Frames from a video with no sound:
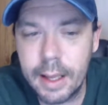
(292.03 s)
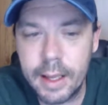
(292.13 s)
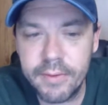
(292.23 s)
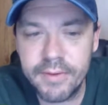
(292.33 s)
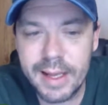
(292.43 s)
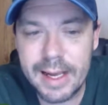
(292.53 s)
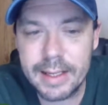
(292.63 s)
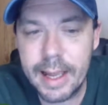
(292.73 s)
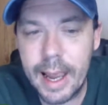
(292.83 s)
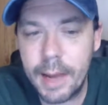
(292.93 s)
inside
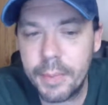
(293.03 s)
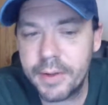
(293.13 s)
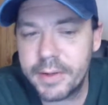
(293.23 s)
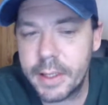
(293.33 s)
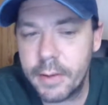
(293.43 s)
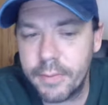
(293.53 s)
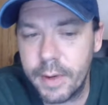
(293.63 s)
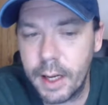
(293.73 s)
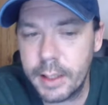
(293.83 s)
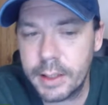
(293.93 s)
the app itself,
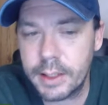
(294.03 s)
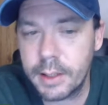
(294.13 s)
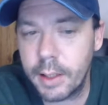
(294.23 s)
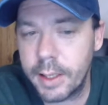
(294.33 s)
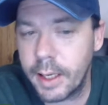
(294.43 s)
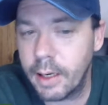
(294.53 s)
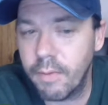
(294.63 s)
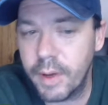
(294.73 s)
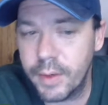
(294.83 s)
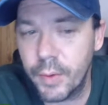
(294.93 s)
not just on the
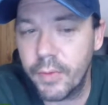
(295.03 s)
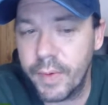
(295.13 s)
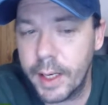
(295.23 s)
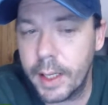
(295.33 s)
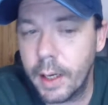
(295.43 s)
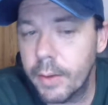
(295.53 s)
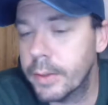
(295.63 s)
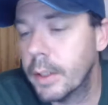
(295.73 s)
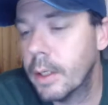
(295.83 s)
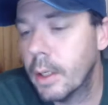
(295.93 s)
individual videos.